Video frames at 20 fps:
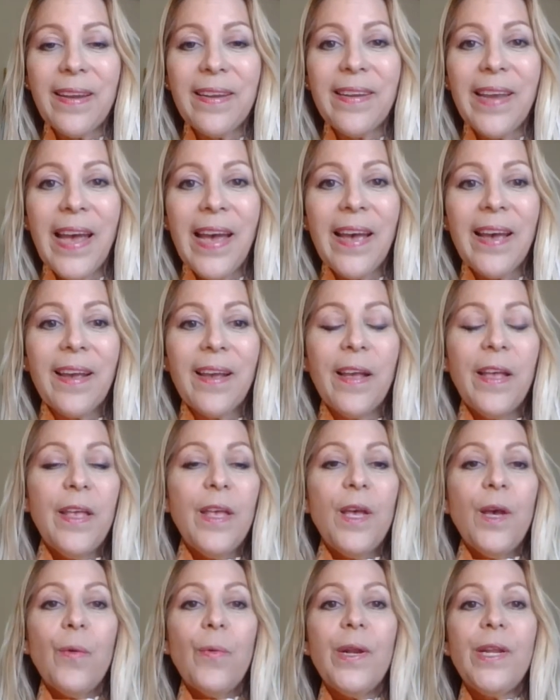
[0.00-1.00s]
attack,
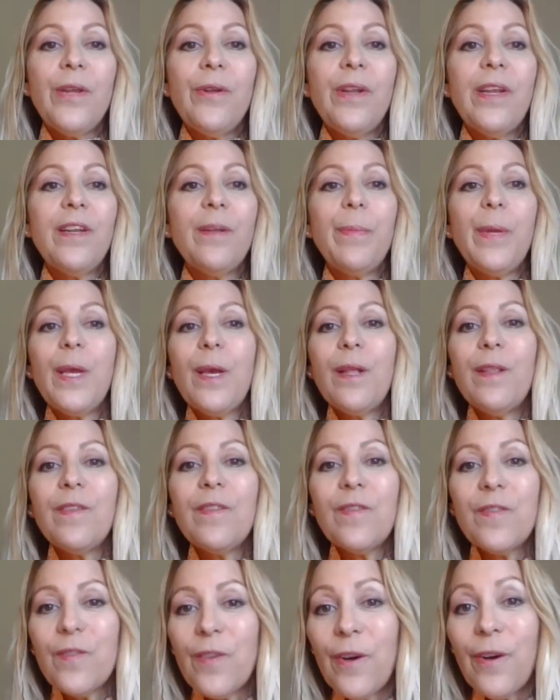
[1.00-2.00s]
when you need to be
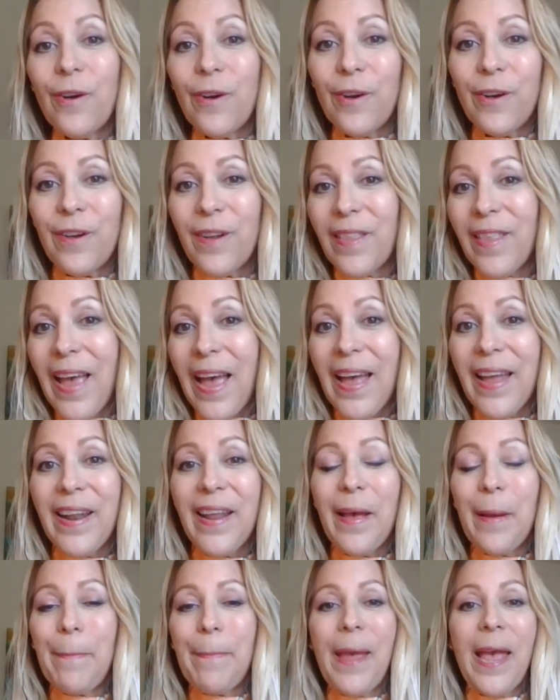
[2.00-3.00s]
concerned that
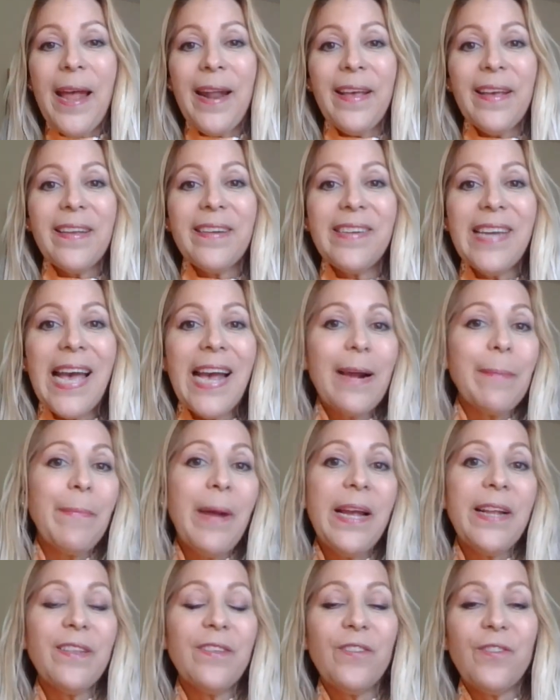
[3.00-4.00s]
a panic attack
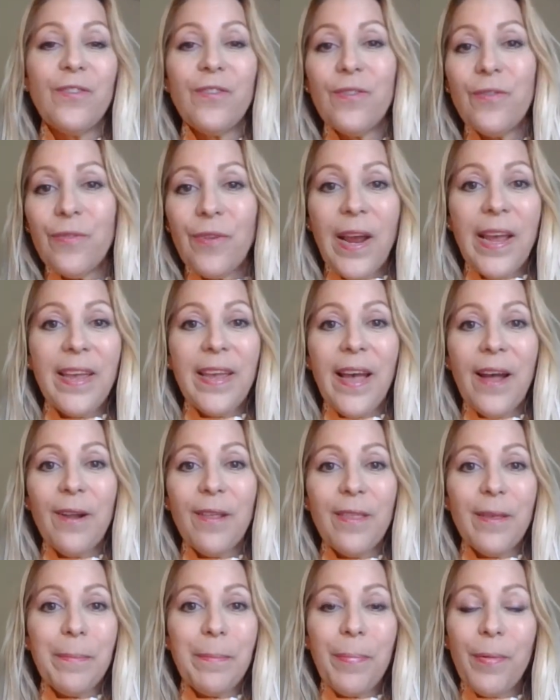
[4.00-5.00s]
might strike out
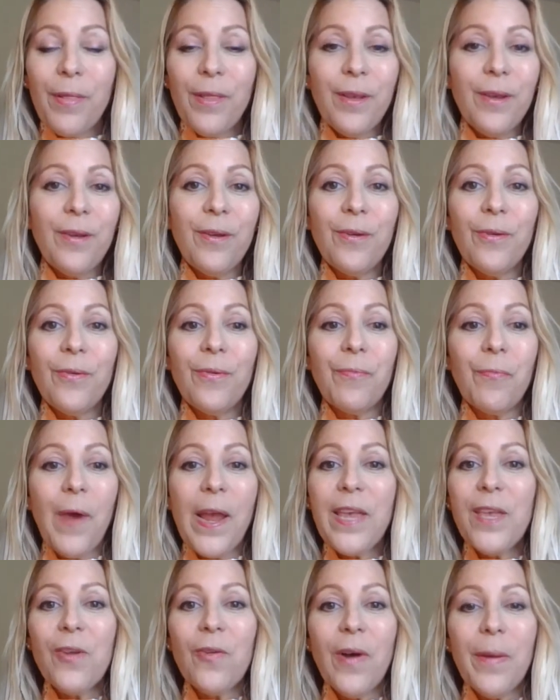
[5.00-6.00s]
of the blue,
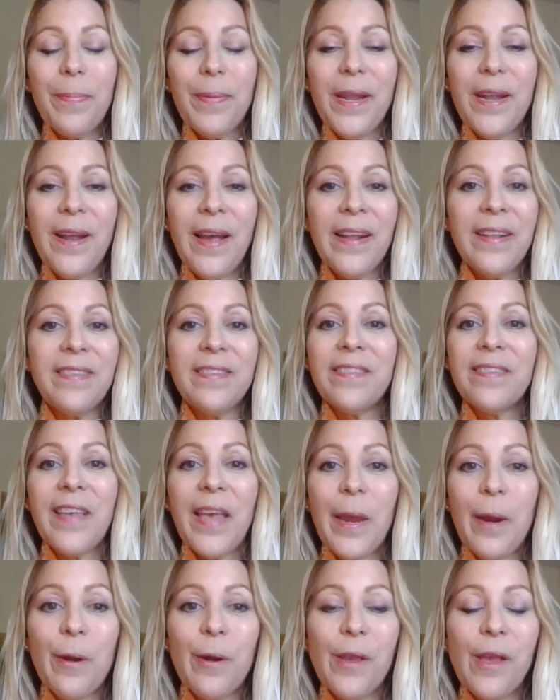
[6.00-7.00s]
wake you up at night and
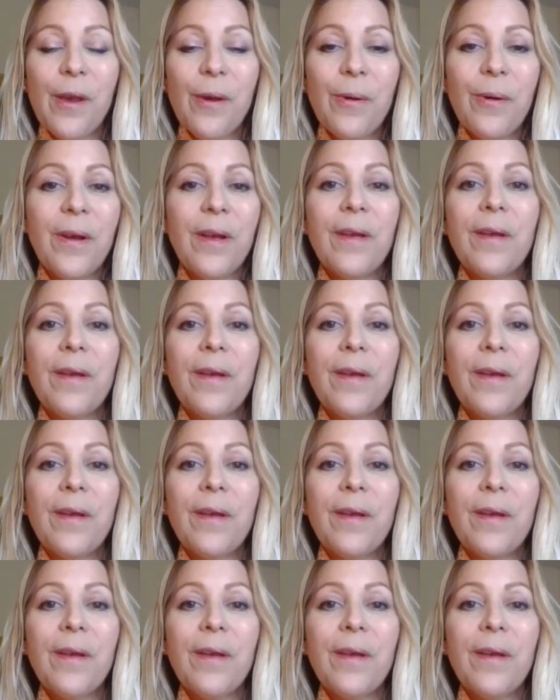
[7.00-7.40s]
scare you,